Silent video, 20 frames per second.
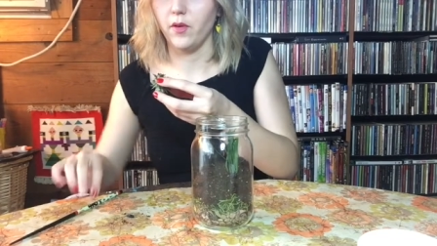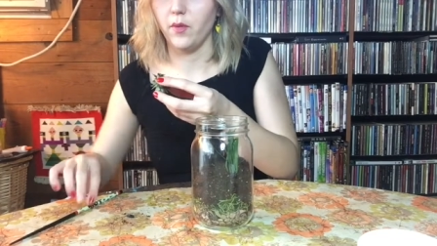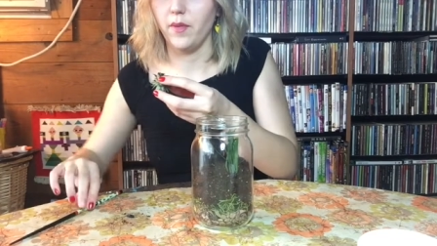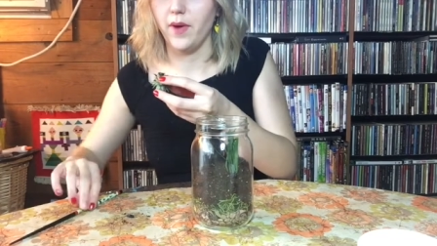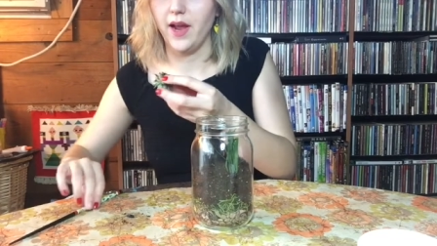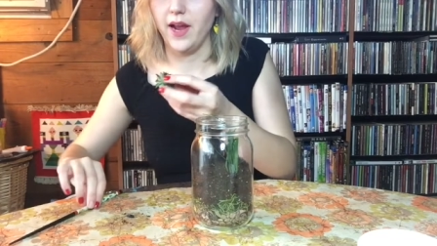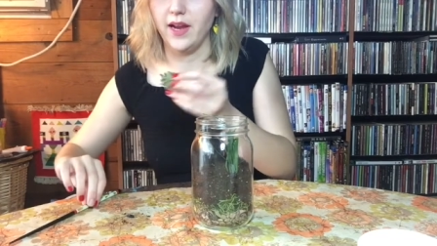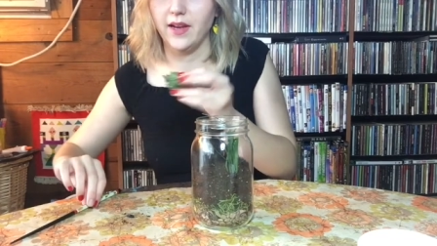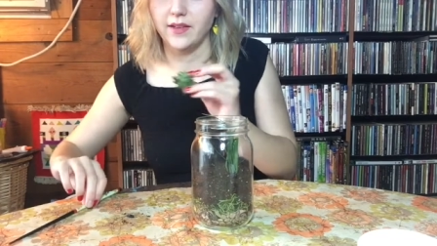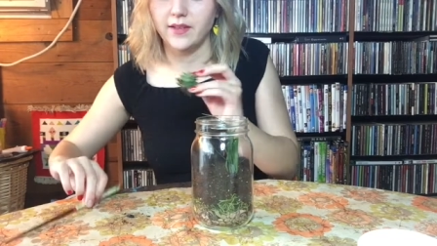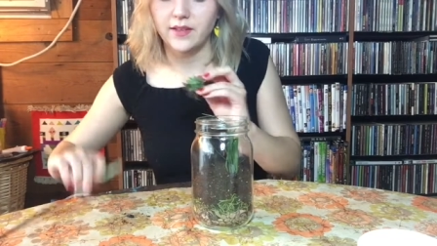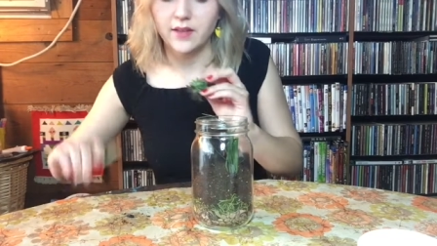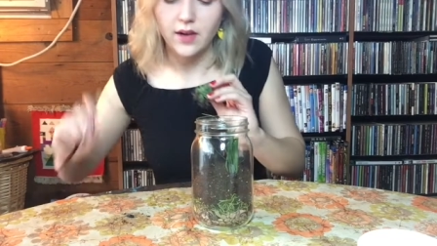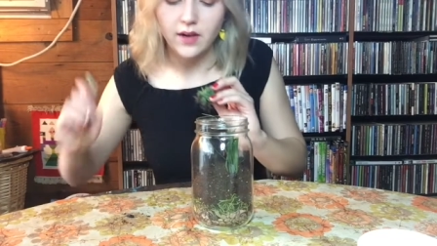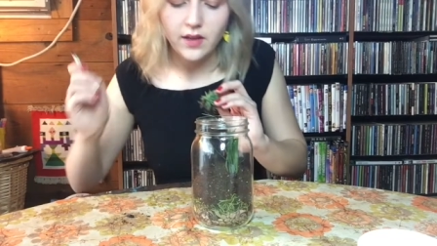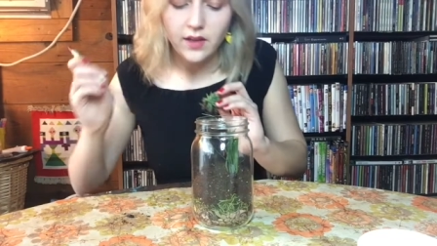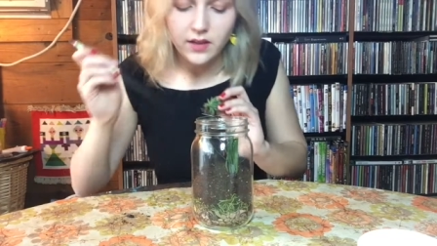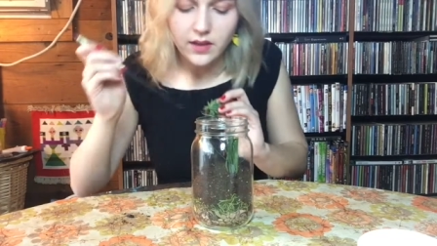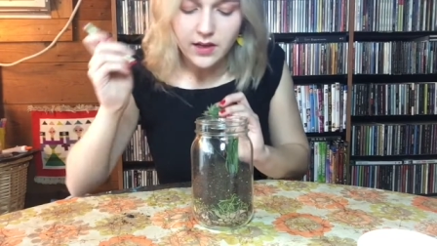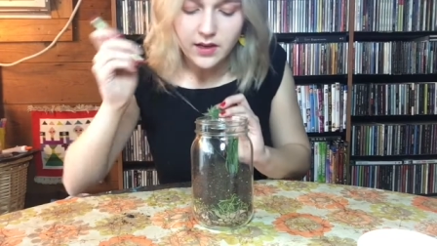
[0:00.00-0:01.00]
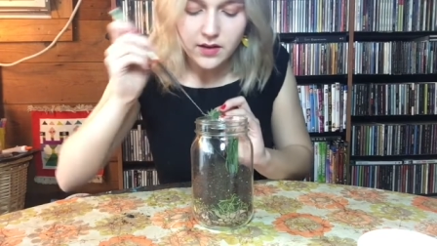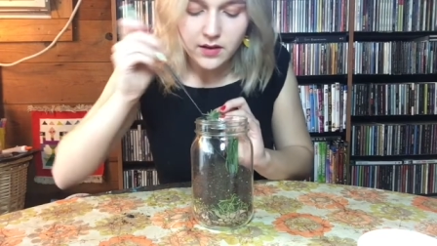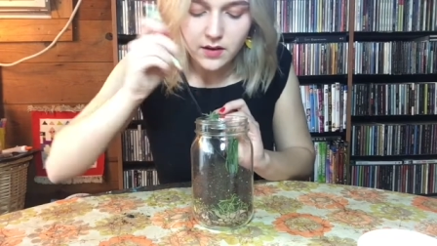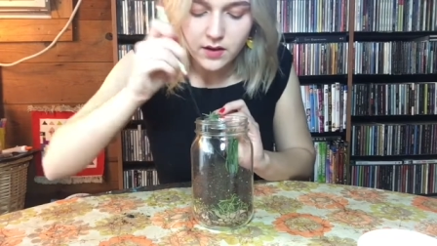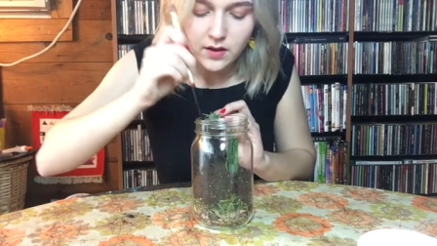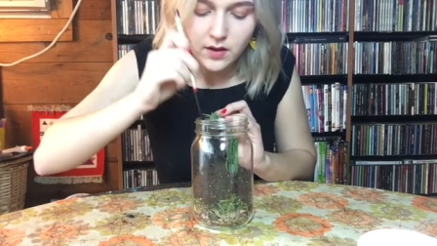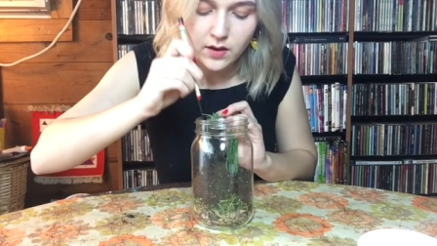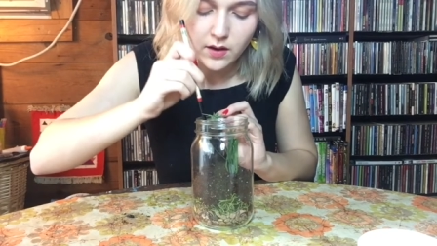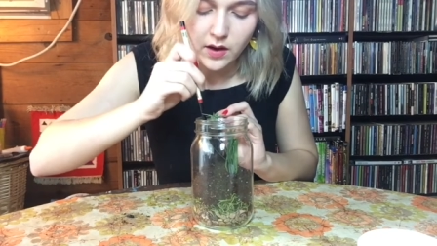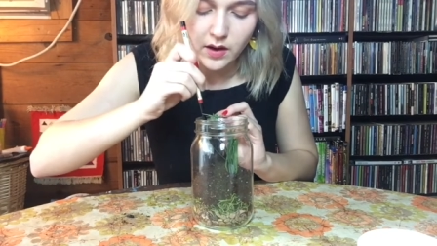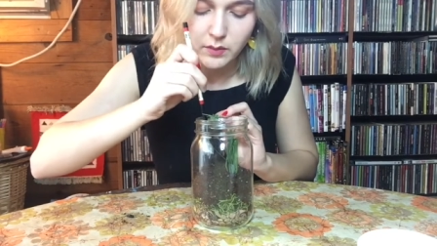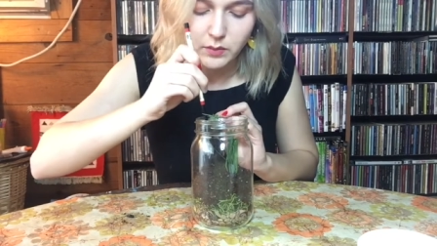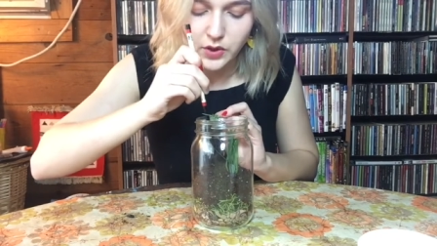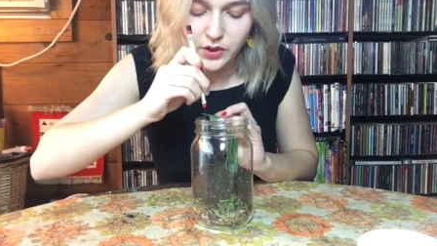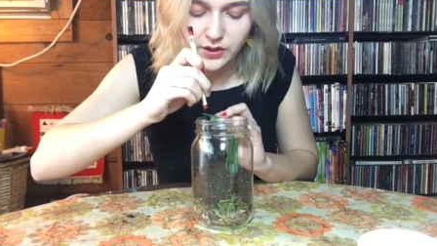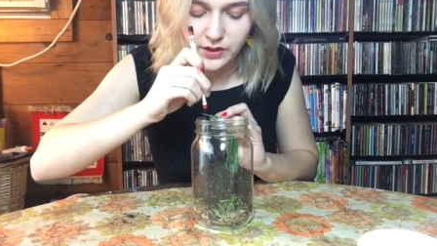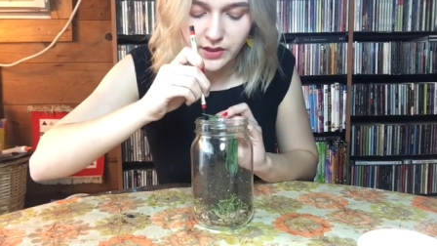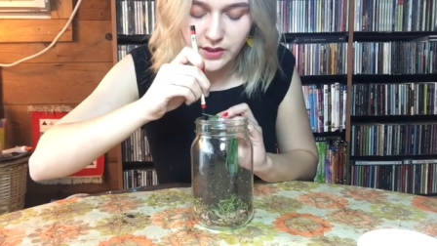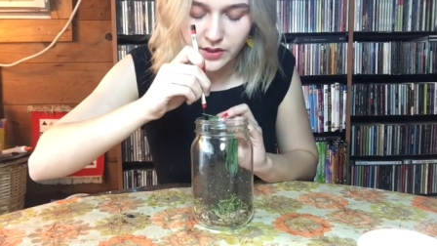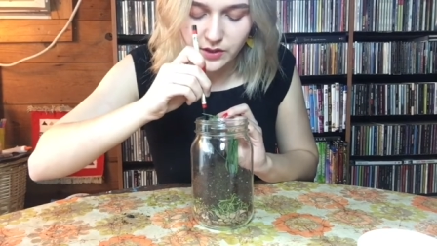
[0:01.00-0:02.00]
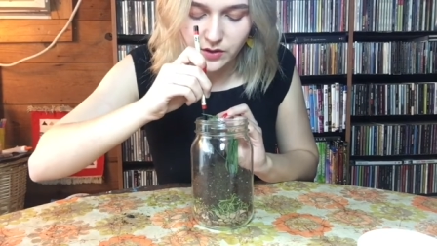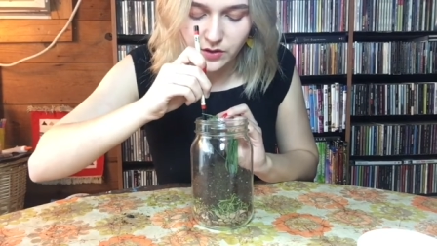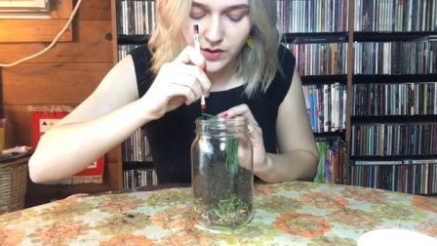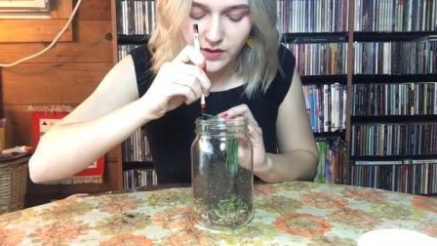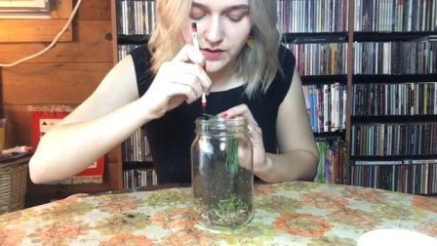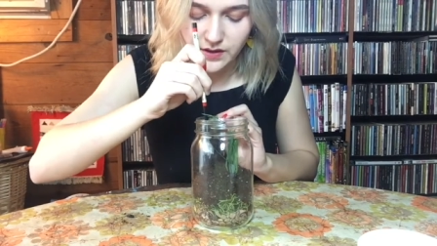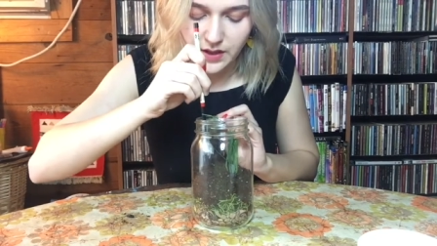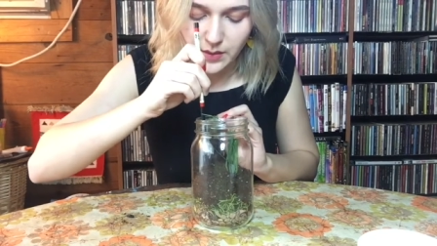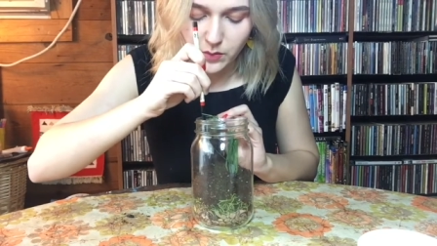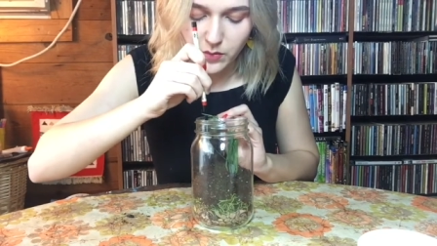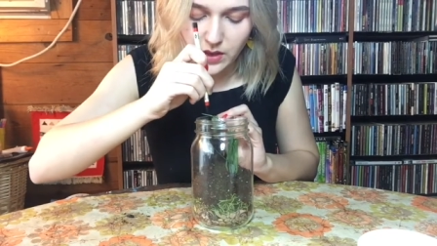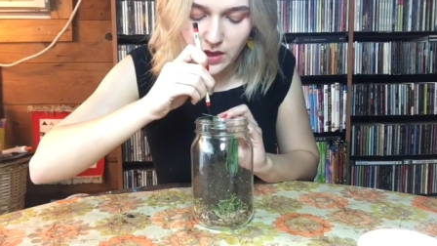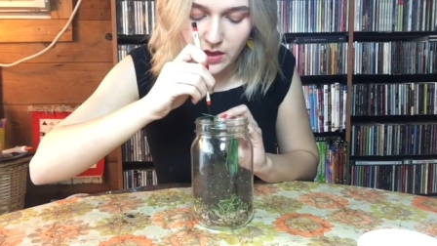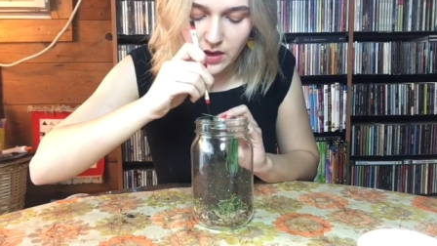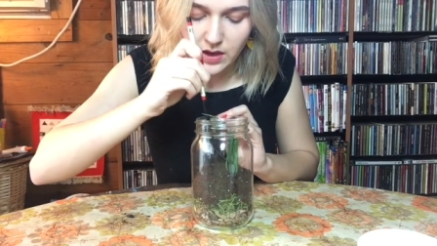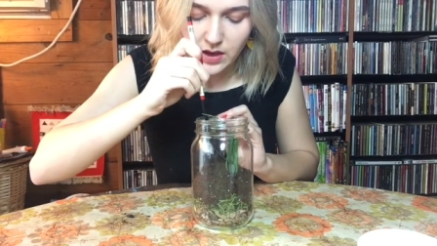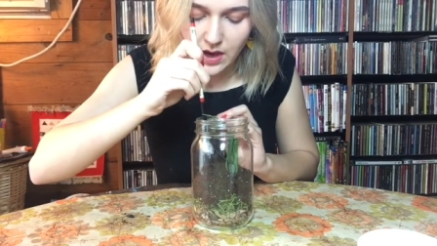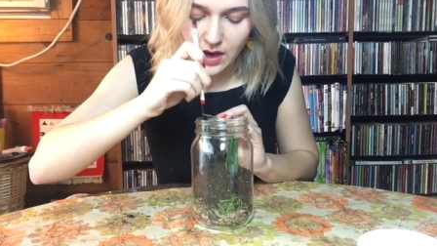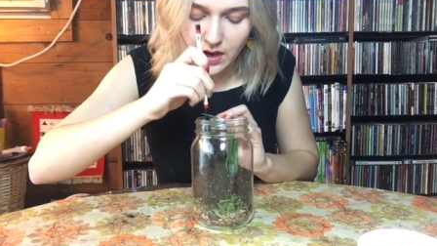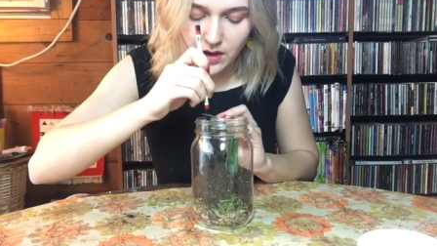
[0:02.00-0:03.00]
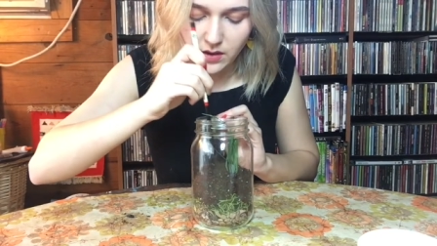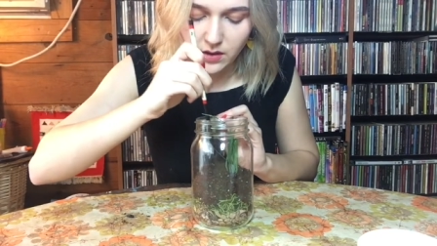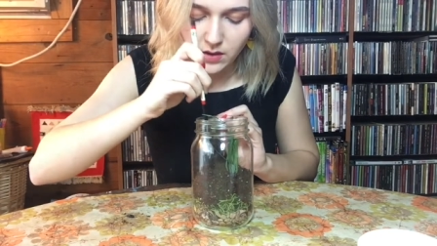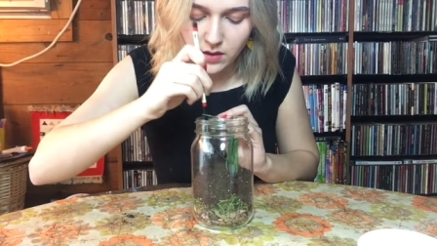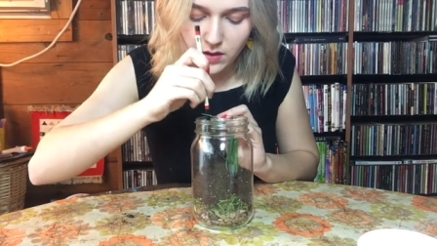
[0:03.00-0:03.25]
my succulent I'm just going to do the same thing again